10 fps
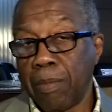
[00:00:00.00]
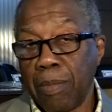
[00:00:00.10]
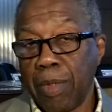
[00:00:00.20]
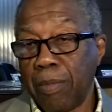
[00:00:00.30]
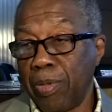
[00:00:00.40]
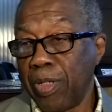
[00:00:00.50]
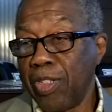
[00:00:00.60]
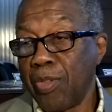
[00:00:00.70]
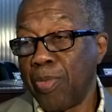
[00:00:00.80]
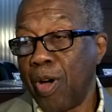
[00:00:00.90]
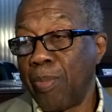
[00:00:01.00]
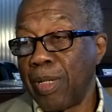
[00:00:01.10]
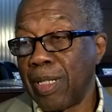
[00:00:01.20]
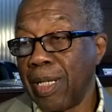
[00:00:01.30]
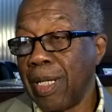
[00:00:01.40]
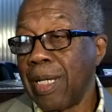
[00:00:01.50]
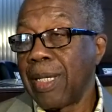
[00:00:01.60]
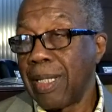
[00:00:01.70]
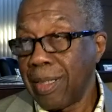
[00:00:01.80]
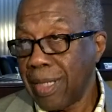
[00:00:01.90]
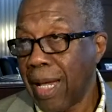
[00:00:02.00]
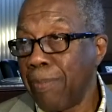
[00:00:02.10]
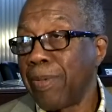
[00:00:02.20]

The police department is our